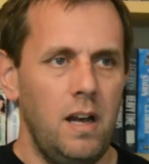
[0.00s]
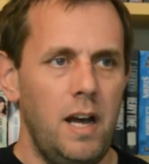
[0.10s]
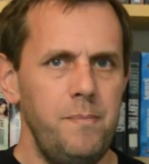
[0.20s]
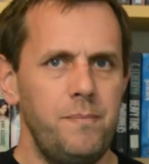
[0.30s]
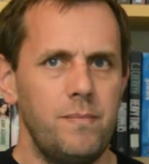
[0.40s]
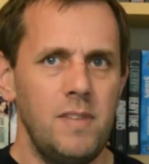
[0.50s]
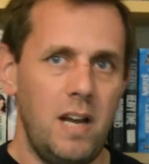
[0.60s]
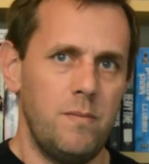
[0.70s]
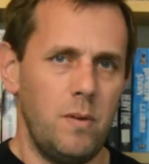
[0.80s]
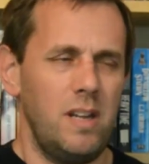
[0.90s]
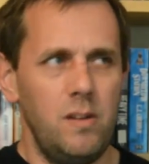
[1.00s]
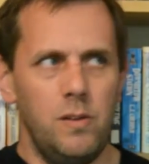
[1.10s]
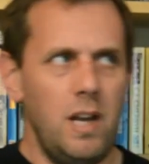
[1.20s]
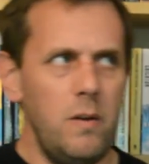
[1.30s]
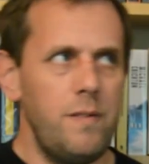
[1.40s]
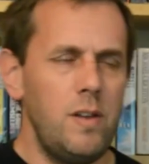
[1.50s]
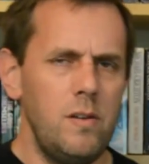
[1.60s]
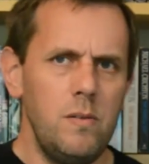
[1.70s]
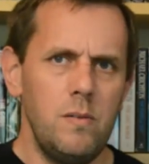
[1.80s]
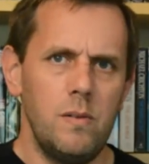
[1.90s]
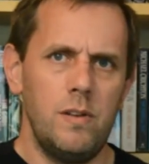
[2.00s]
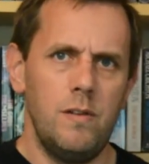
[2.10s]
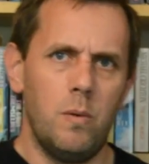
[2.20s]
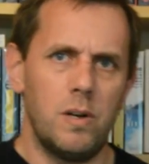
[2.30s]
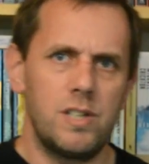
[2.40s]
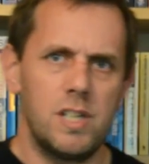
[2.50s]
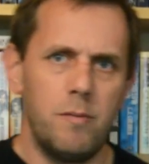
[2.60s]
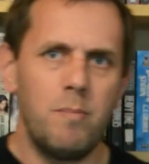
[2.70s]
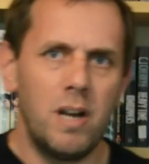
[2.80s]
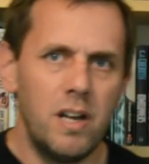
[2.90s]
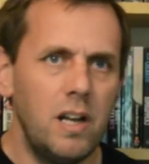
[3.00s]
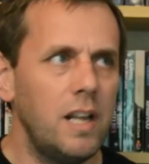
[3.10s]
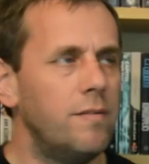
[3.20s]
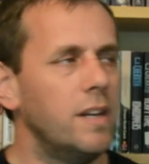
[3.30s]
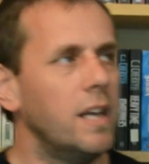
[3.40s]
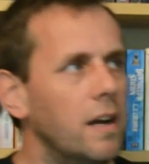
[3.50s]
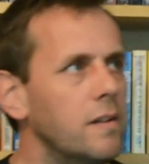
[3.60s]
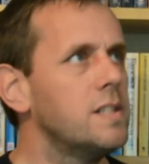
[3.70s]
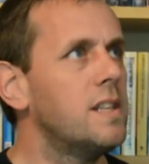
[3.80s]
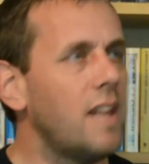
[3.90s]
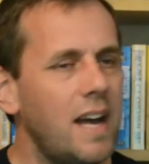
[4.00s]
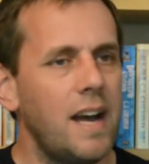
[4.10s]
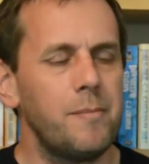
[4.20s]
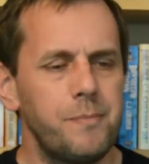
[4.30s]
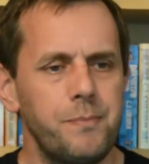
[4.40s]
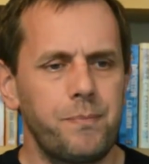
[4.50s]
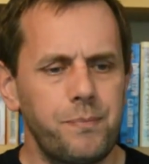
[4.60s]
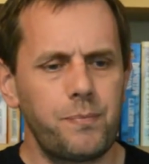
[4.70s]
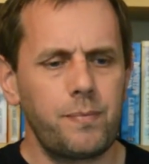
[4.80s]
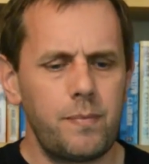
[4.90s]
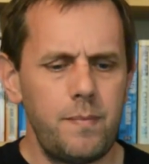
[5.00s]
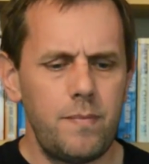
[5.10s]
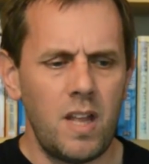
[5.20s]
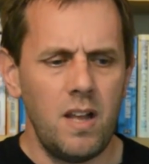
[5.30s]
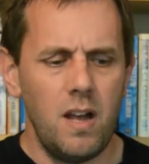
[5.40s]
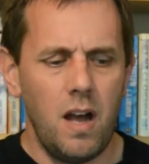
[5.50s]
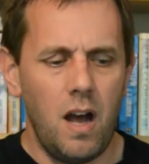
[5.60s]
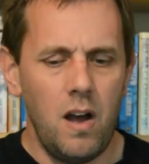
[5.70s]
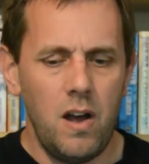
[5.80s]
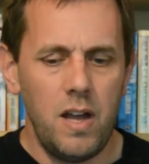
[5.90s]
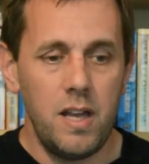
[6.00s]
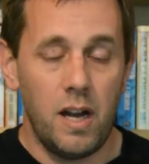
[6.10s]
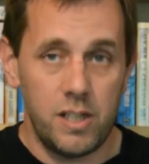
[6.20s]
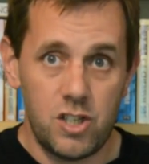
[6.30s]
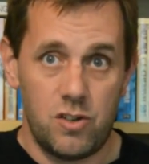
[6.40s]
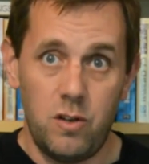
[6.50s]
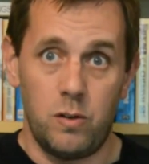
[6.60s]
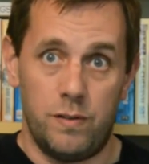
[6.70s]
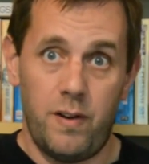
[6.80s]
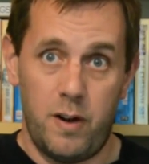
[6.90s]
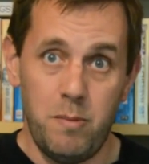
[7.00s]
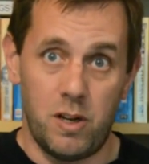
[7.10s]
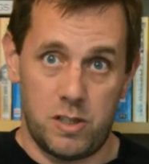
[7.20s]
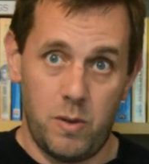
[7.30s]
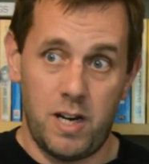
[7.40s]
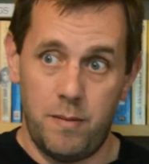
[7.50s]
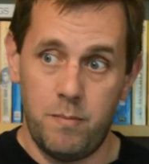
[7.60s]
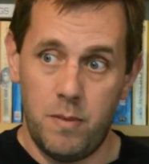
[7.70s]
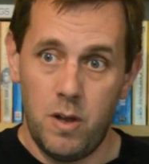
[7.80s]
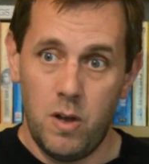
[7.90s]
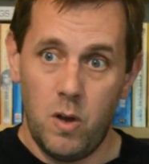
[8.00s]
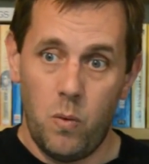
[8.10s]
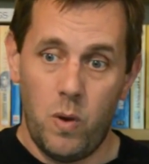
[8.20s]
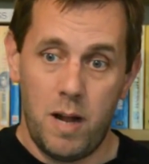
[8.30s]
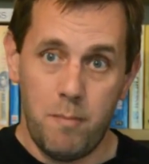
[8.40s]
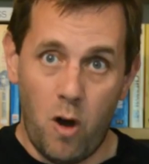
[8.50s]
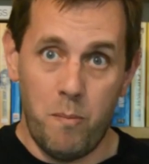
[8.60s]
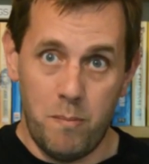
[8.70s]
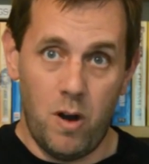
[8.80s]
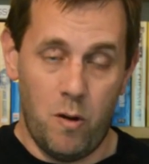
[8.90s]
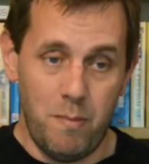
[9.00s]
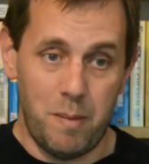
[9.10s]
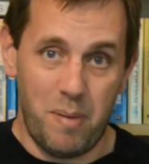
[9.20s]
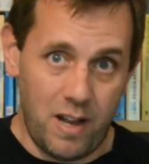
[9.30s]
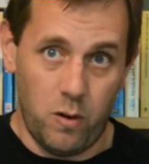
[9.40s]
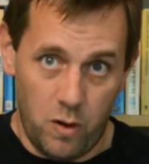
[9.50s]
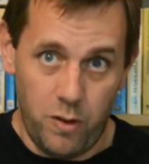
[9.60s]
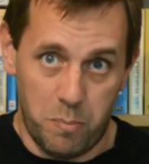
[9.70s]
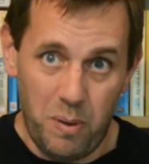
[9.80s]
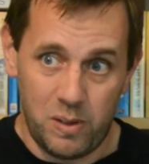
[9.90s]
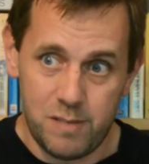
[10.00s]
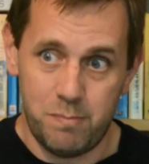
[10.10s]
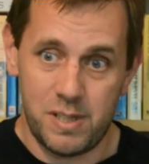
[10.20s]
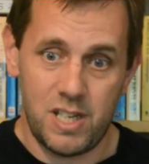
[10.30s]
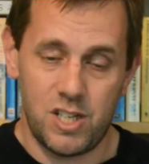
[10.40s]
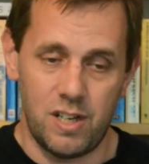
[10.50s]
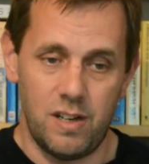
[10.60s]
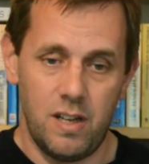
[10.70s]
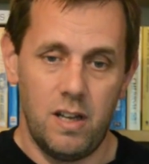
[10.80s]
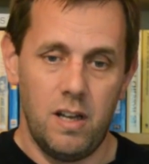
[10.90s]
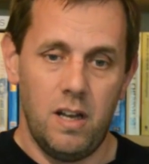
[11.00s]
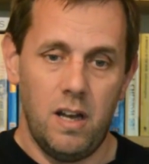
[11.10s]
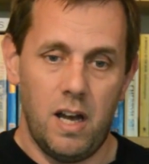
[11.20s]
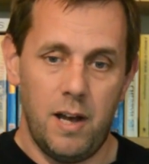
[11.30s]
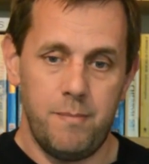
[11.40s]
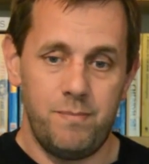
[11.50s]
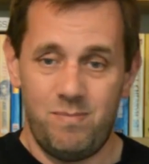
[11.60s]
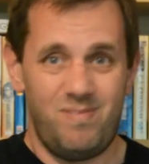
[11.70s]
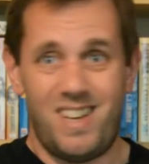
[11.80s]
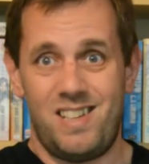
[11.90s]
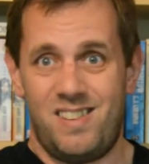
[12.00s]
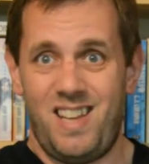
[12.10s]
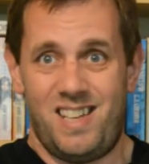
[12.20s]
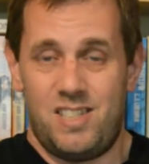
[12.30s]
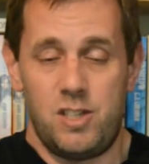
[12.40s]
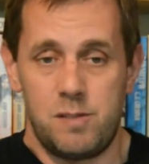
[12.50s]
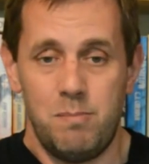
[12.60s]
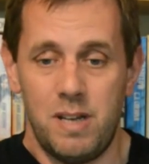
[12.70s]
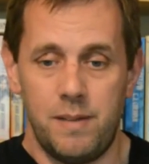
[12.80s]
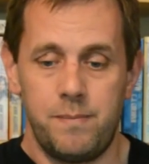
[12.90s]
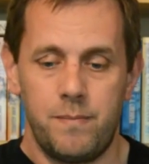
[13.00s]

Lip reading: Now you'll know if you've watched some of my earlier videos that I struggle very much when I'm on my back or on the bottom position. That's just me.